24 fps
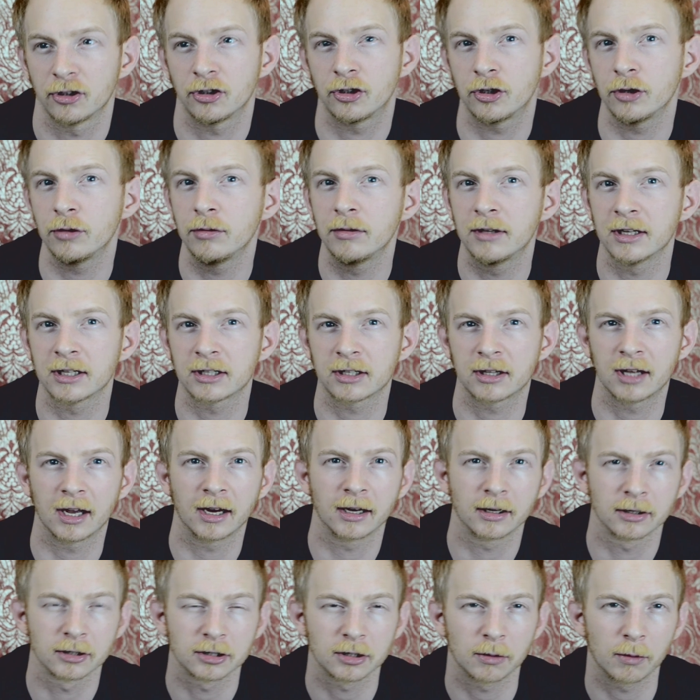do this
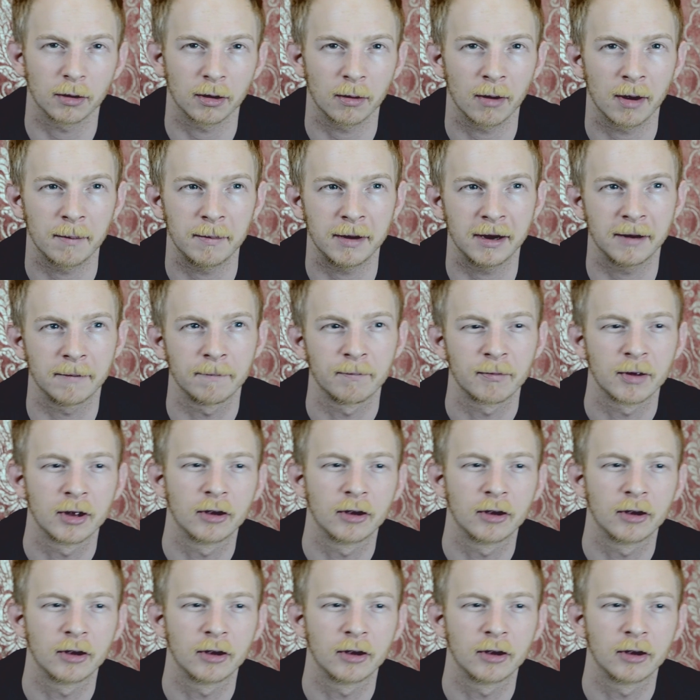thing. So what do I mean?